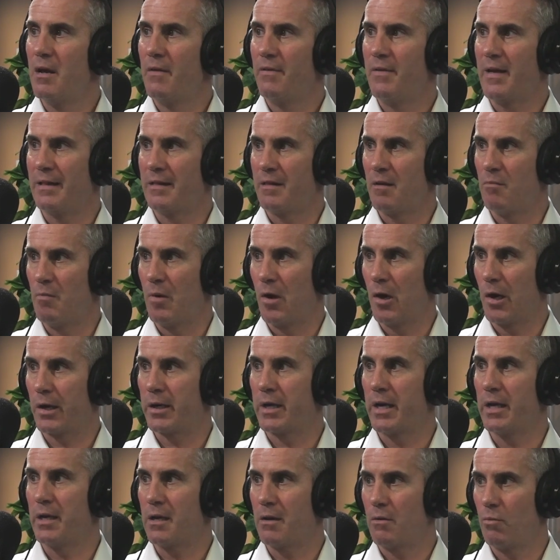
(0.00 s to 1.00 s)
that the
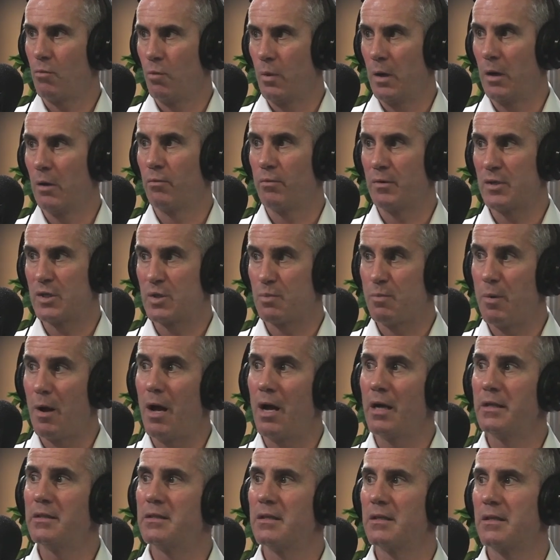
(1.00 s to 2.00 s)
market will
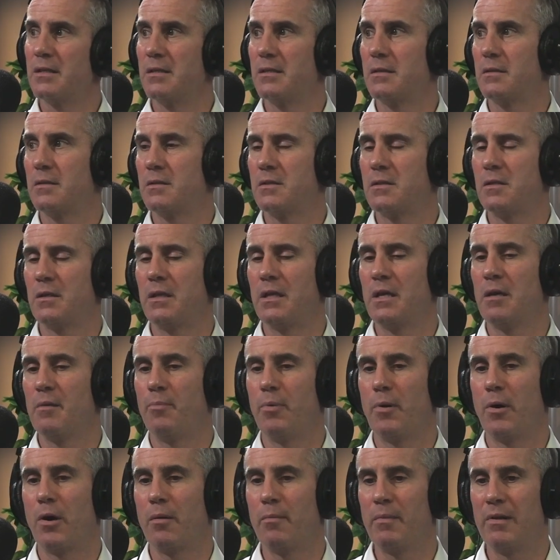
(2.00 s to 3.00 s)
respond to the
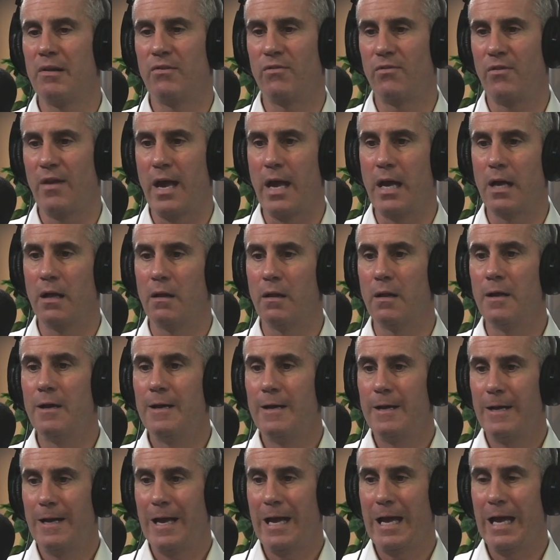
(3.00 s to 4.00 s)
apartment sale
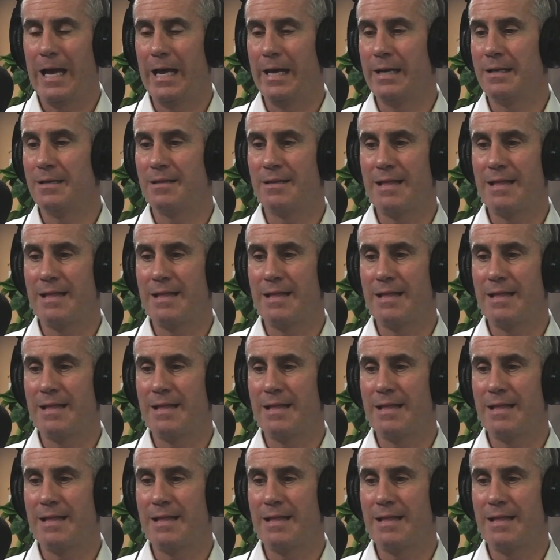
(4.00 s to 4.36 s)
and